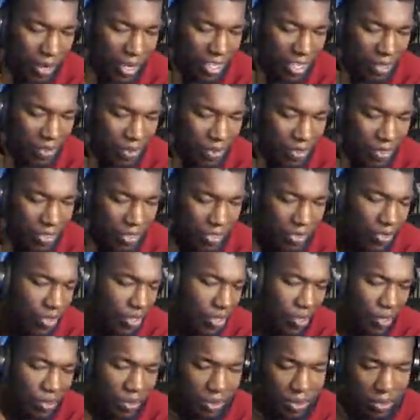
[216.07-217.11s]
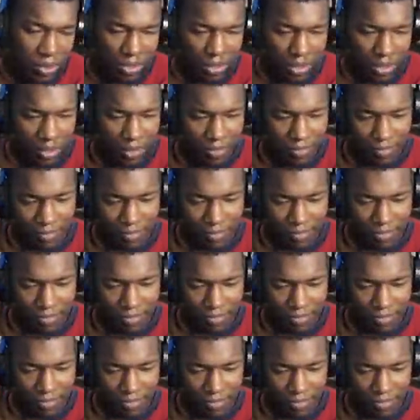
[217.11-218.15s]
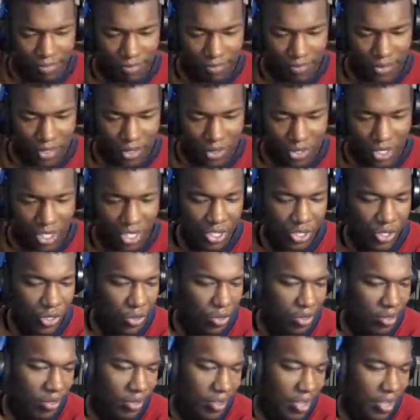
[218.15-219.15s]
pass because, you know, you're getting,